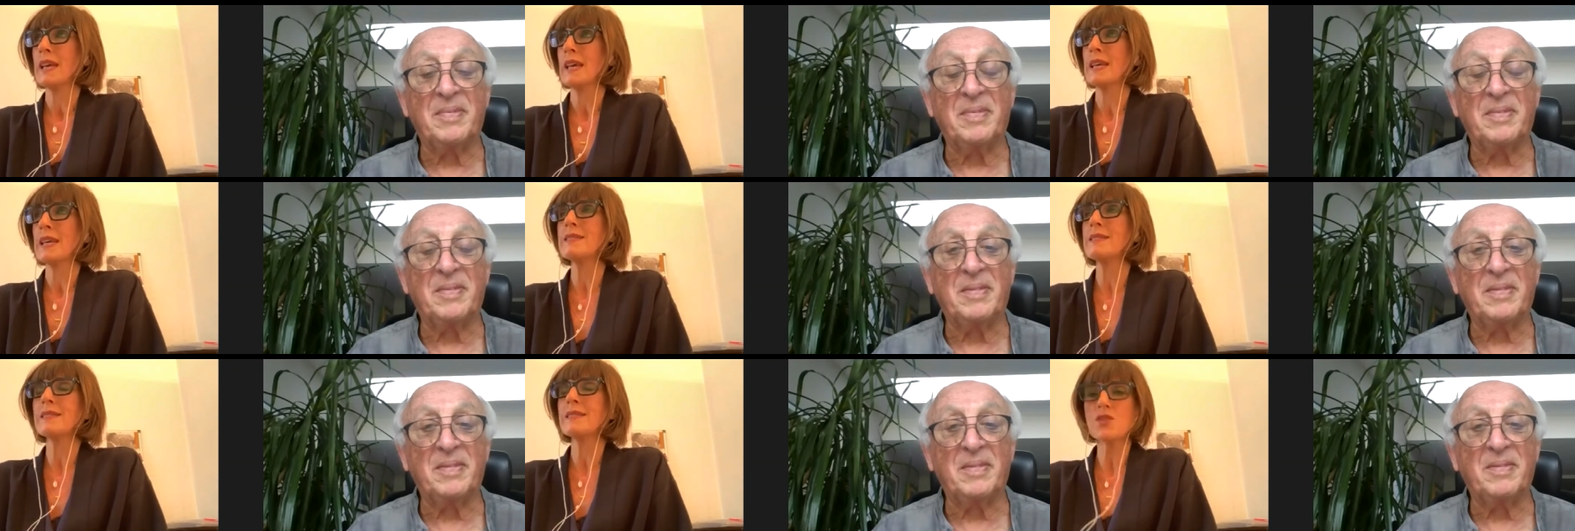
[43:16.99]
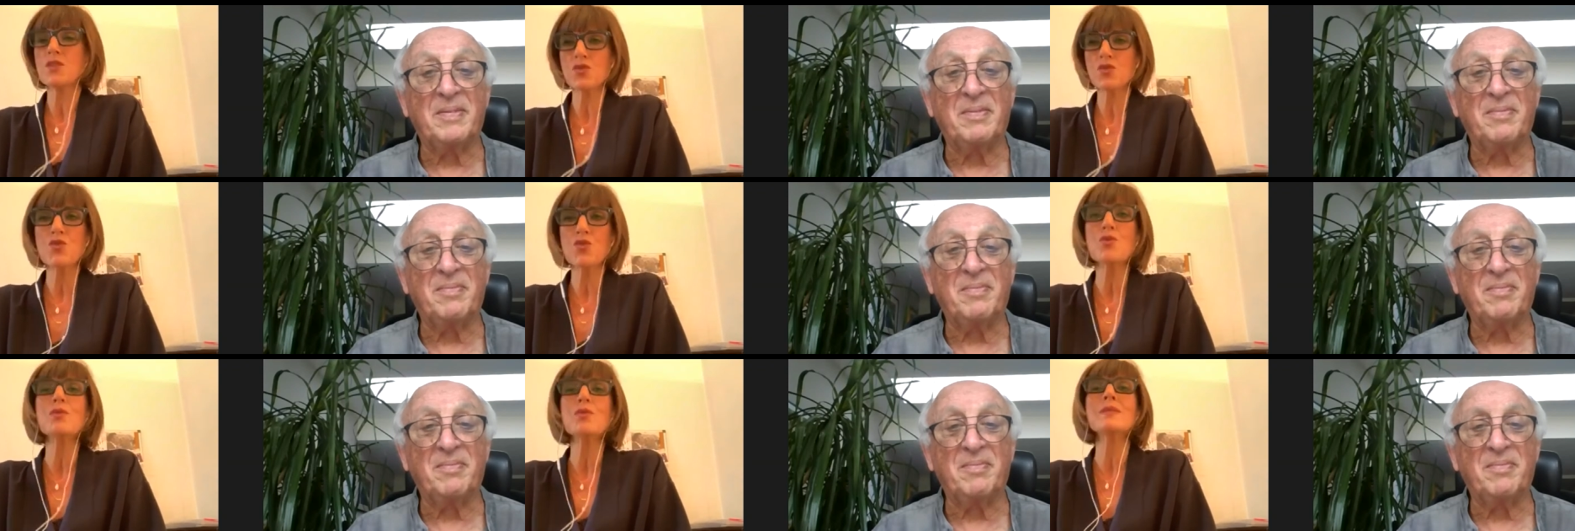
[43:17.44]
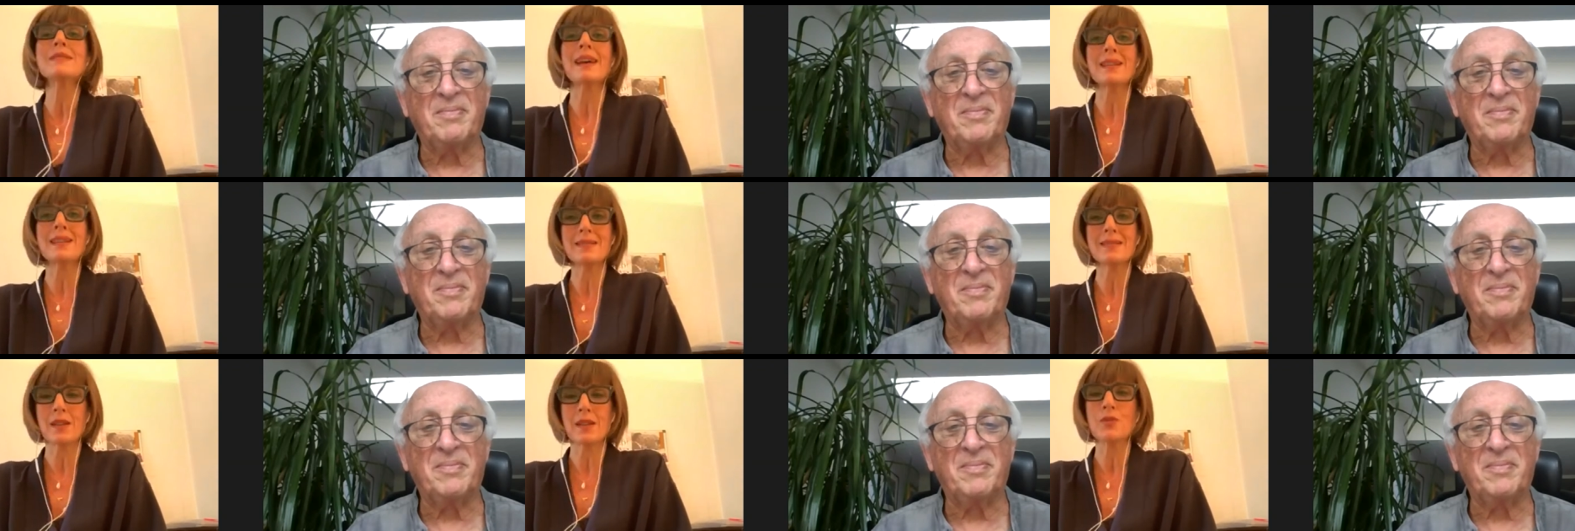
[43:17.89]
Speaker 1: It is true
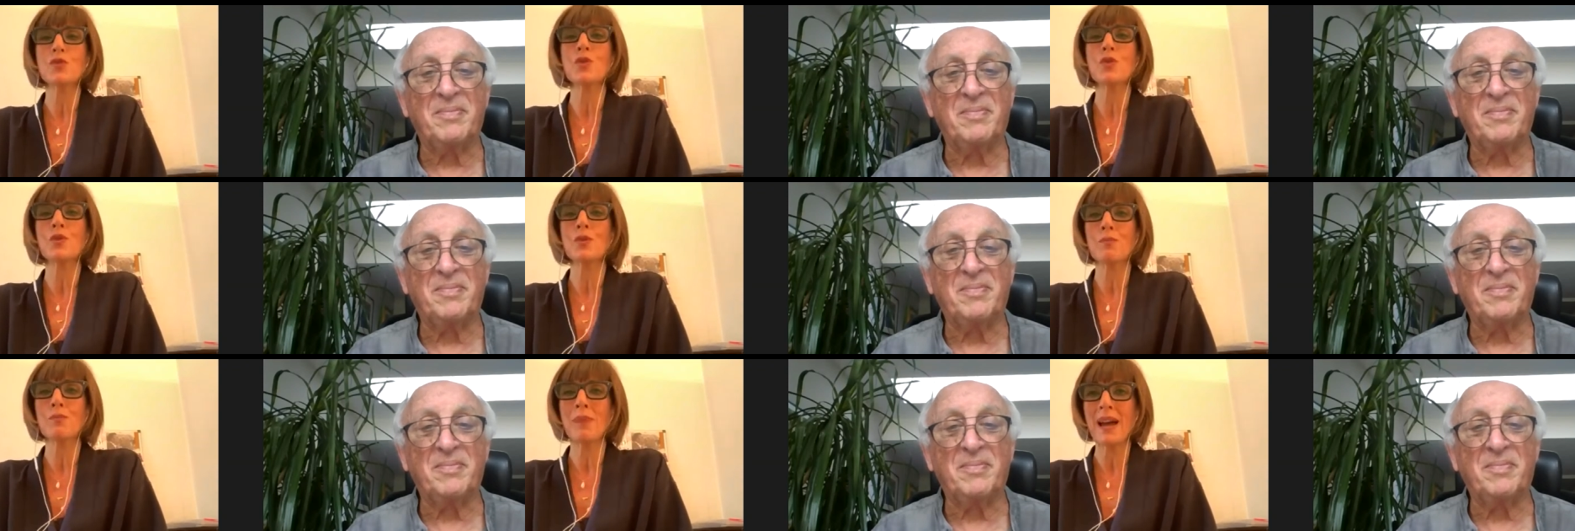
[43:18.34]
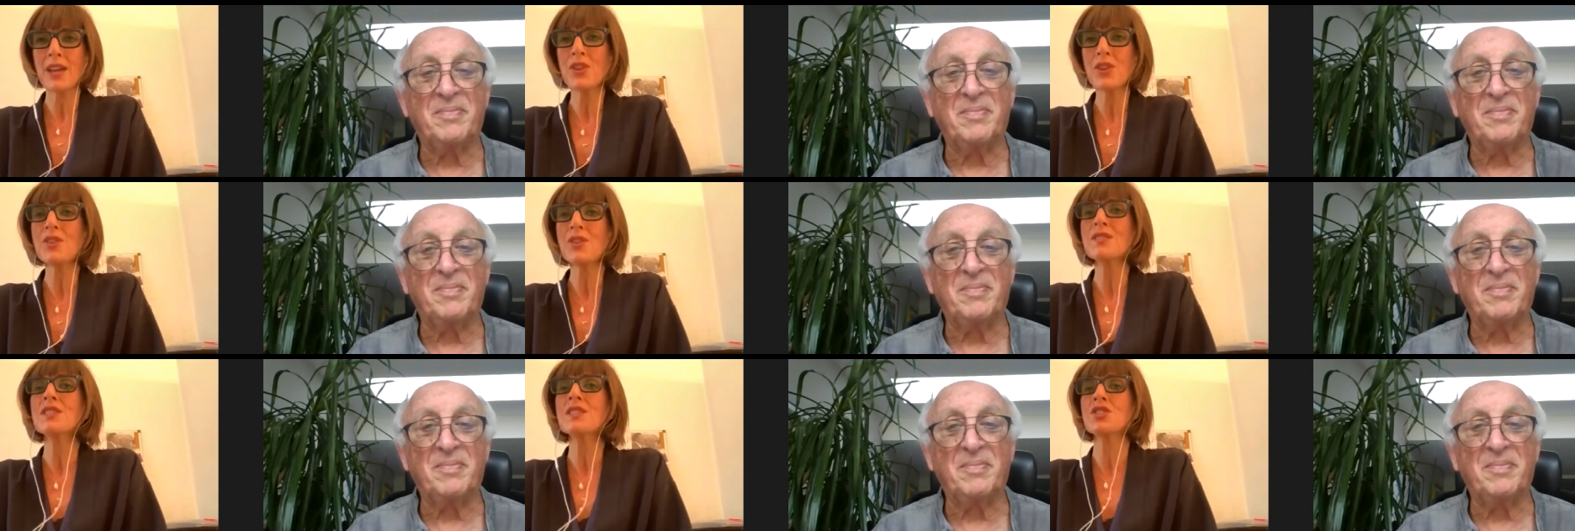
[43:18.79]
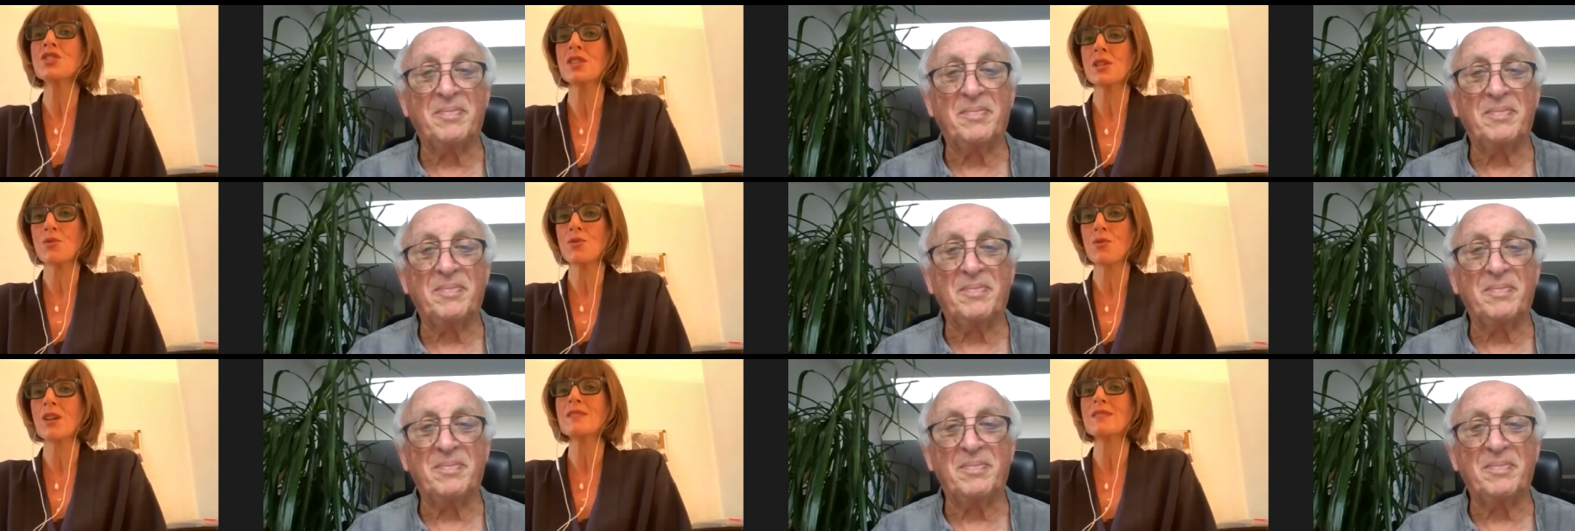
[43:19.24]
that the buyers in
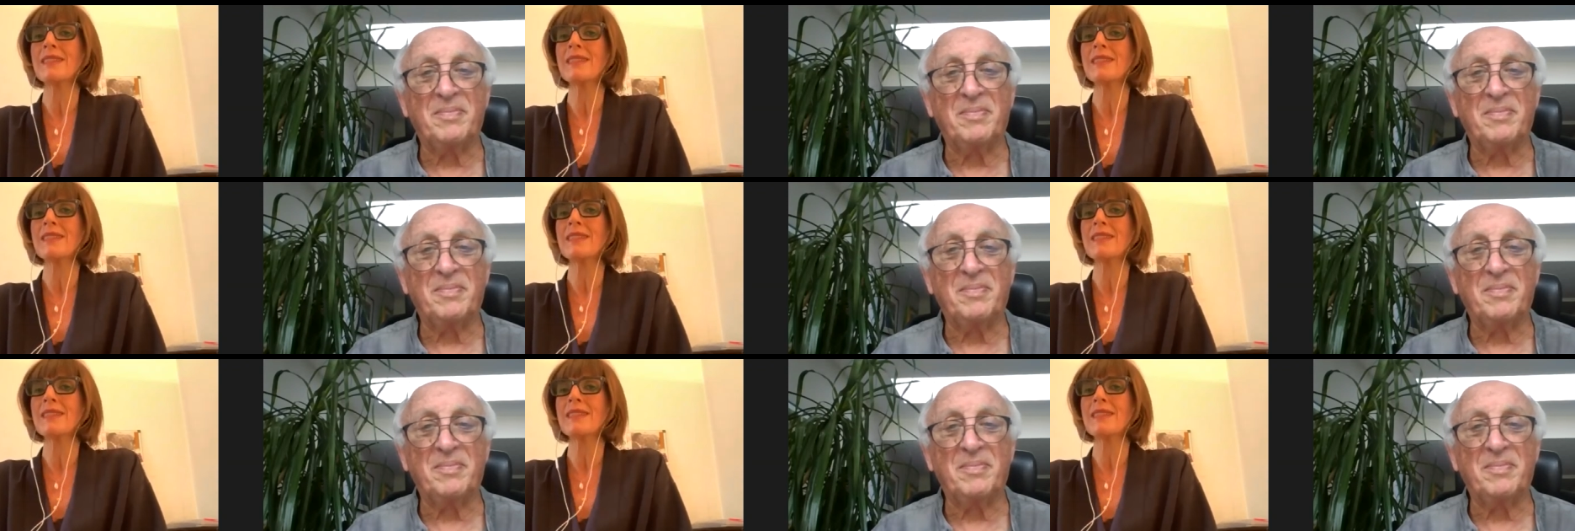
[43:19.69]
general,